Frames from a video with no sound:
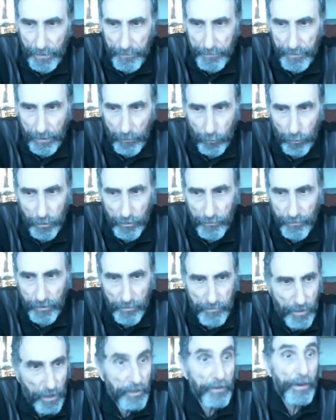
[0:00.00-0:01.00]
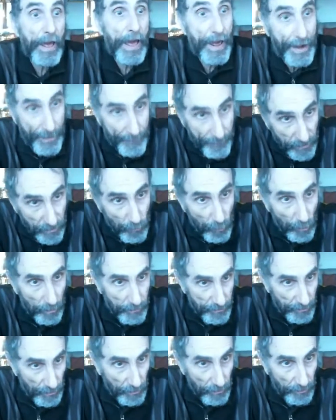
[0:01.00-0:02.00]
uh, maybe it would have come out had
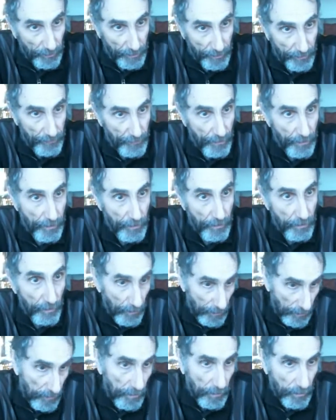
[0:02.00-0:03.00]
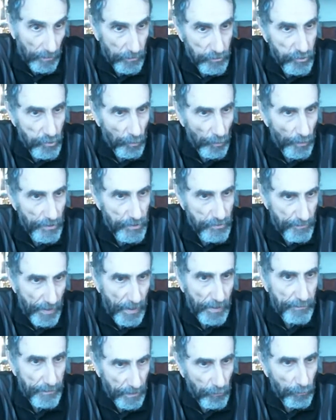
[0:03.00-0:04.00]
everyone declared their uh,
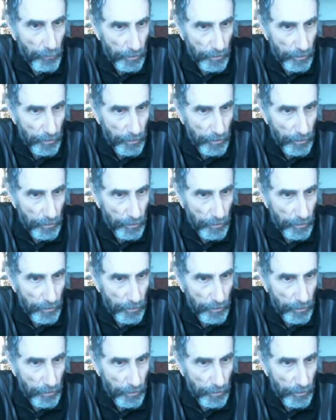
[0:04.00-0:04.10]
choice.